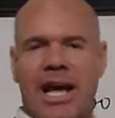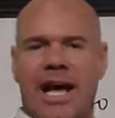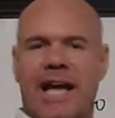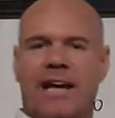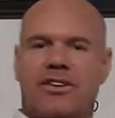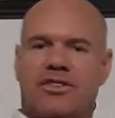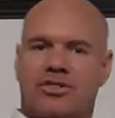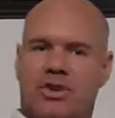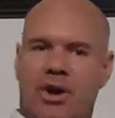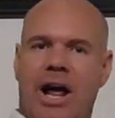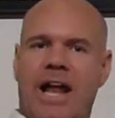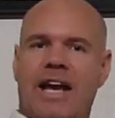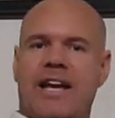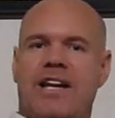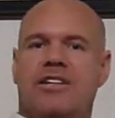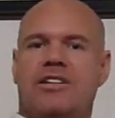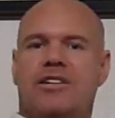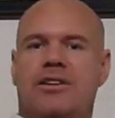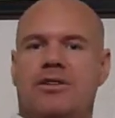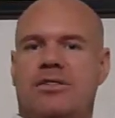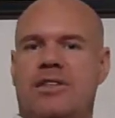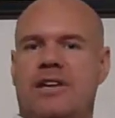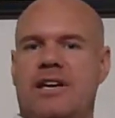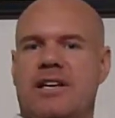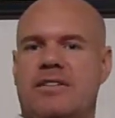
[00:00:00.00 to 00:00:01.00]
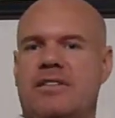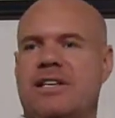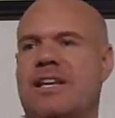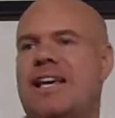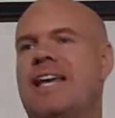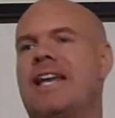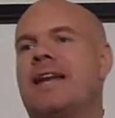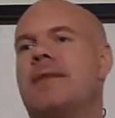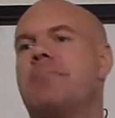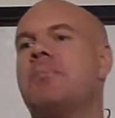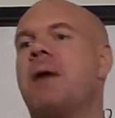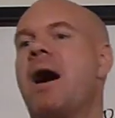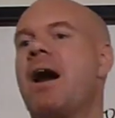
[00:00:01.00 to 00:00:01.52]
and try to do this
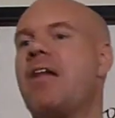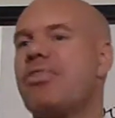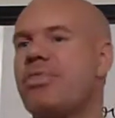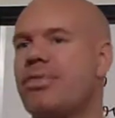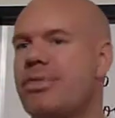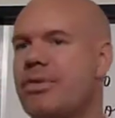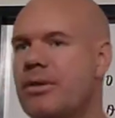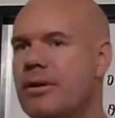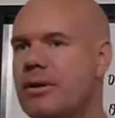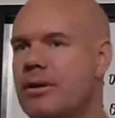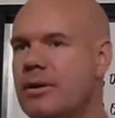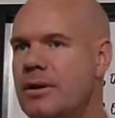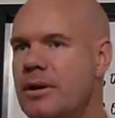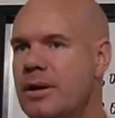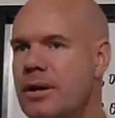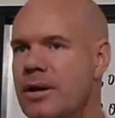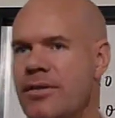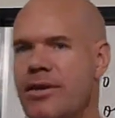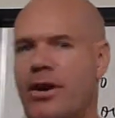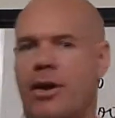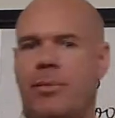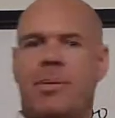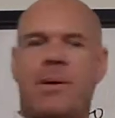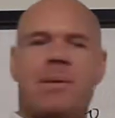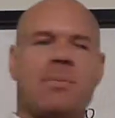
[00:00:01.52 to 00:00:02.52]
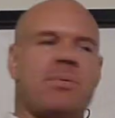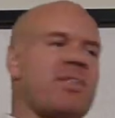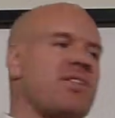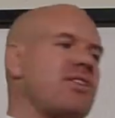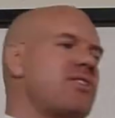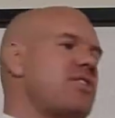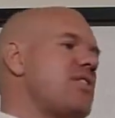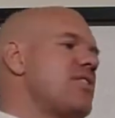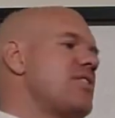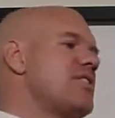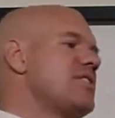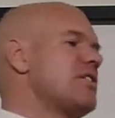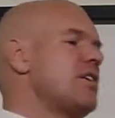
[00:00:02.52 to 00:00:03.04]
in a month. There are people that
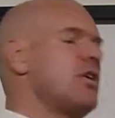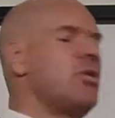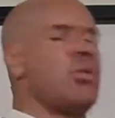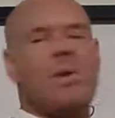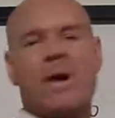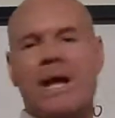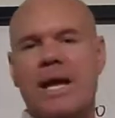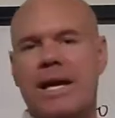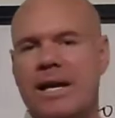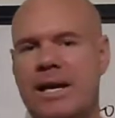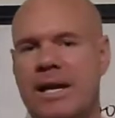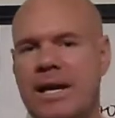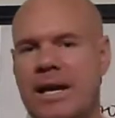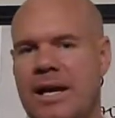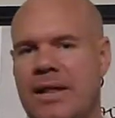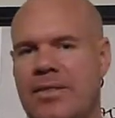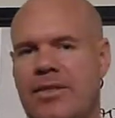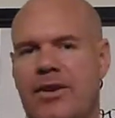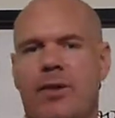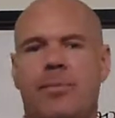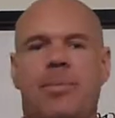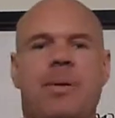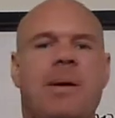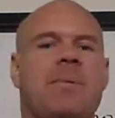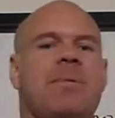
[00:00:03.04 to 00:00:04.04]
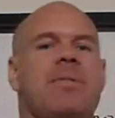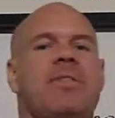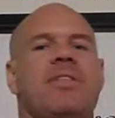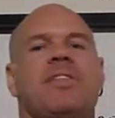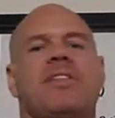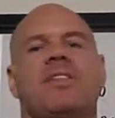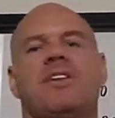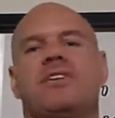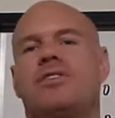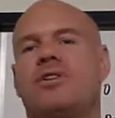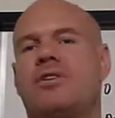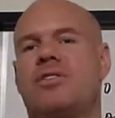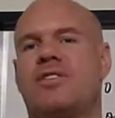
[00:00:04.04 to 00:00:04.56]
do this in a week. There are people
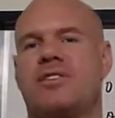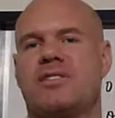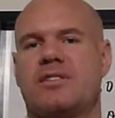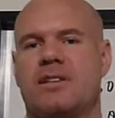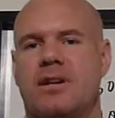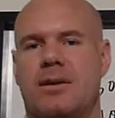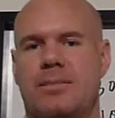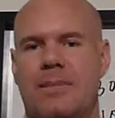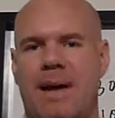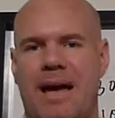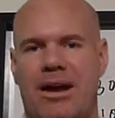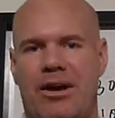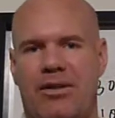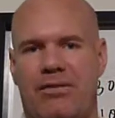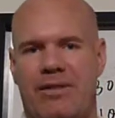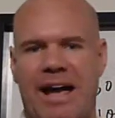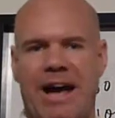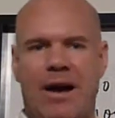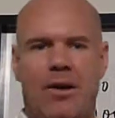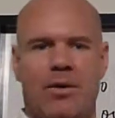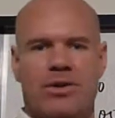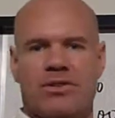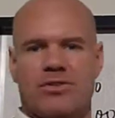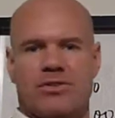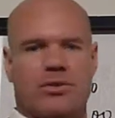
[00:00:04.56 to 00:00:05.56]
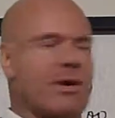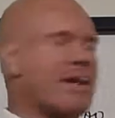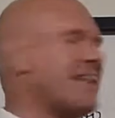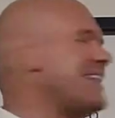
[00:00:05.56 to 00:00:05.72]
that do this in a matter of hours or